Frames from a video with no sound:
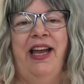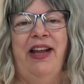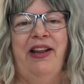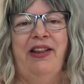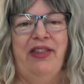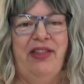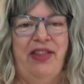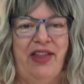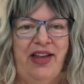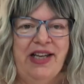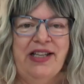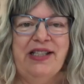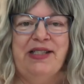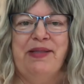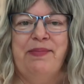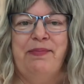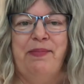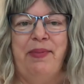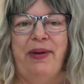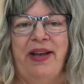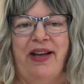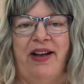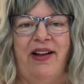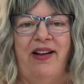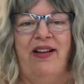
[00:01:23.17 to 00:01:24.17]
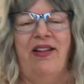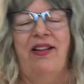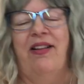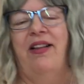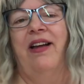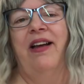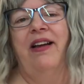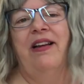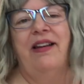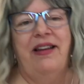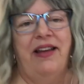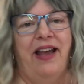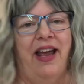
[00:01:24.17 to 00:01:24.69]
this bill
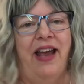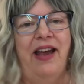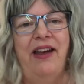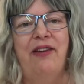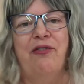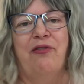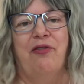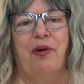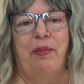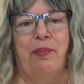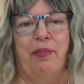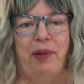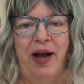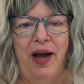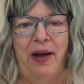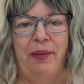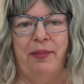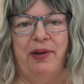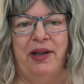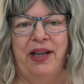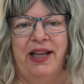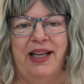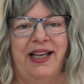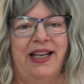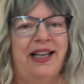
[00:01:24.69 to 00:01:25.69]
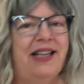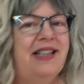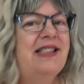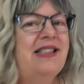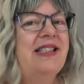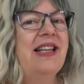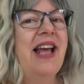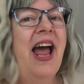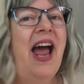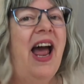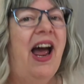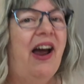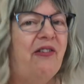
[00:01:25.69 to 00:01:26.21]
gave Republicans
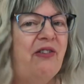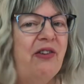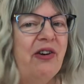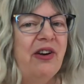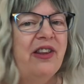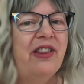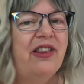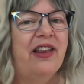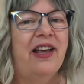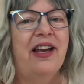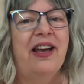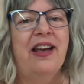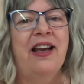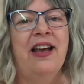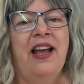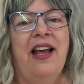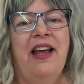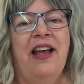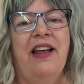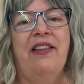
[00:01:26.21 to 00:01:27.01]
everything